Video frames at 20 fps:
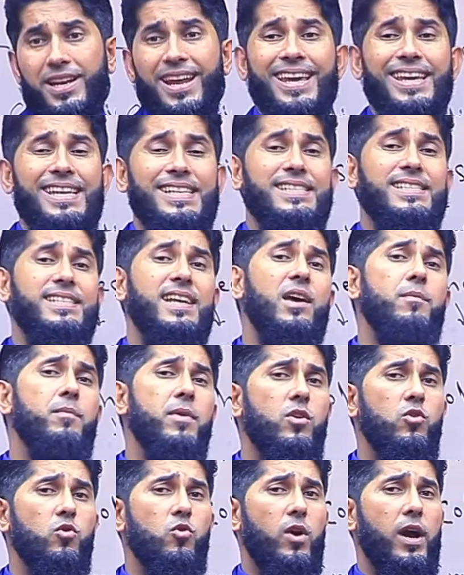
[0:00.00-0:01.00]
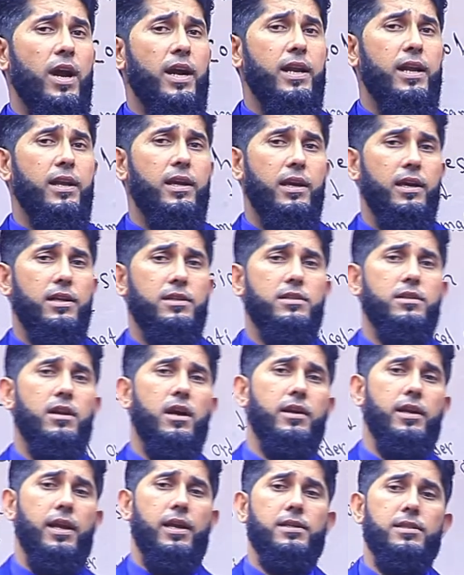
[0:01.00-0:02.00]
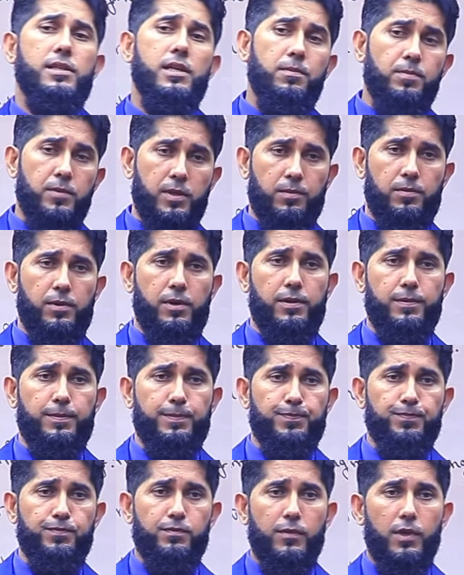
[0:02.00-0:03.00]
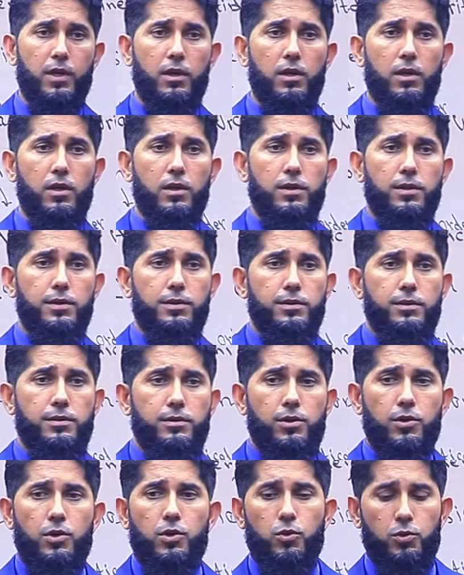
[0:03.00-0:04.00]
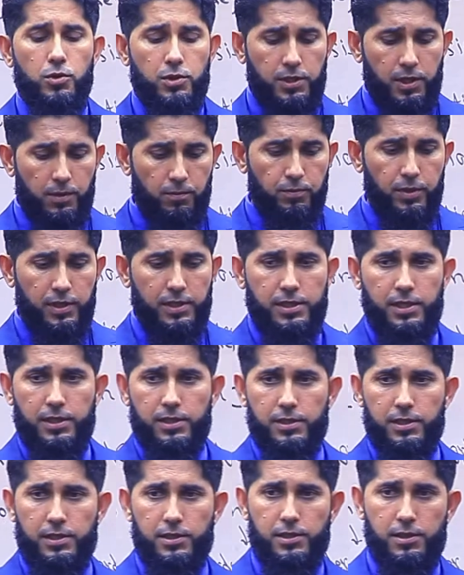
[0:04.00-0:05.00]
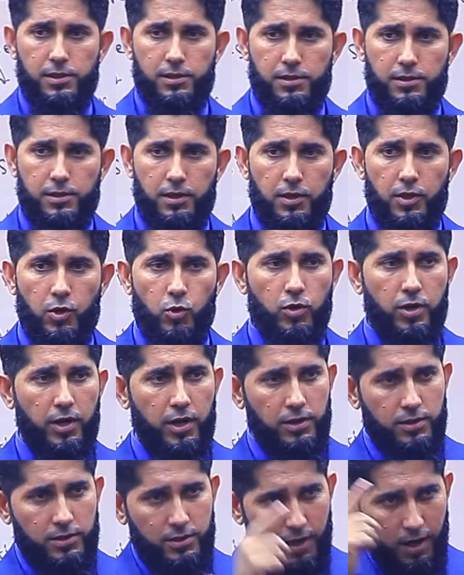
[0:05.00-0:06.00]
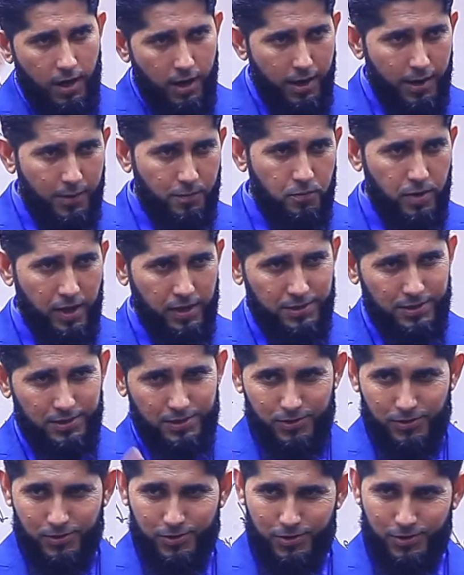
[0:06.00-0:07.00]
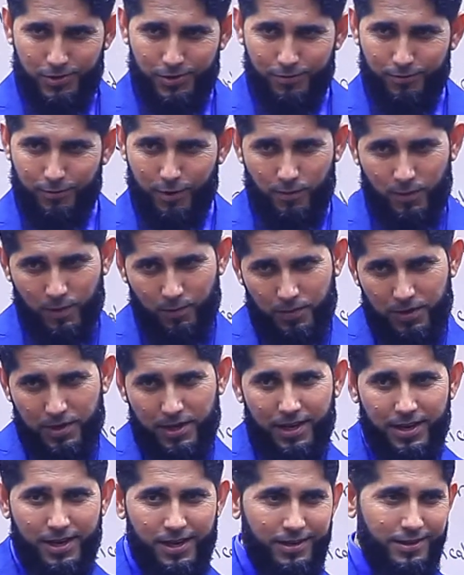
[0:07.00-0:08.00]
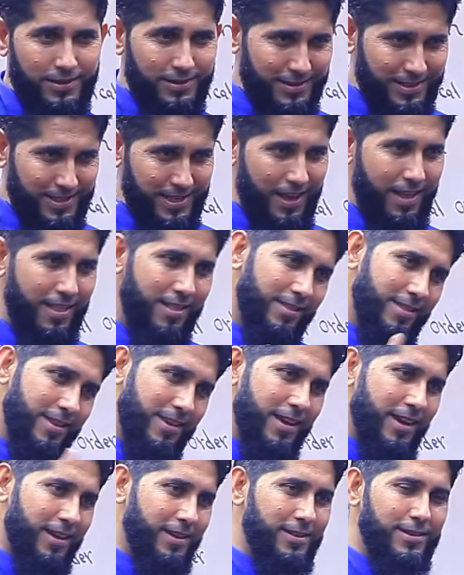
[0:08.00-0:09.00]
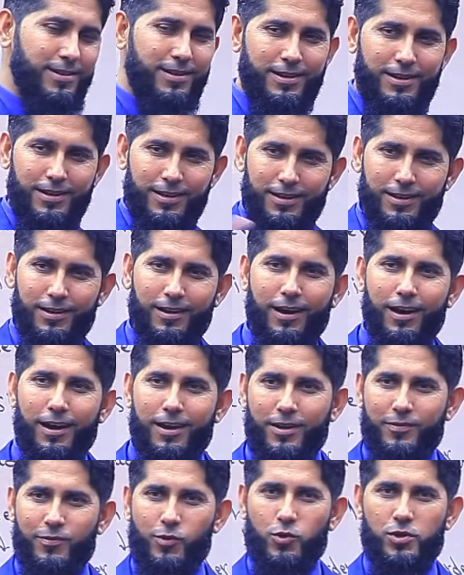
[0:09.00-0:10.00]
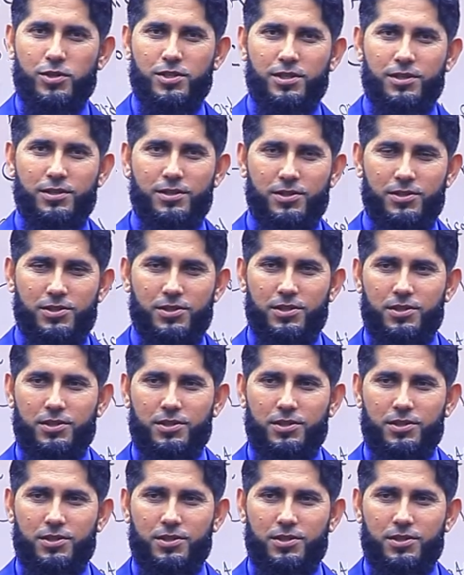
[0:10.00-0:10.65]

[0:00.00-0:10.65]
In academic writing, it's not acceptable to use simple sentences in your entire passage. From the beginning till the end, all of your sentences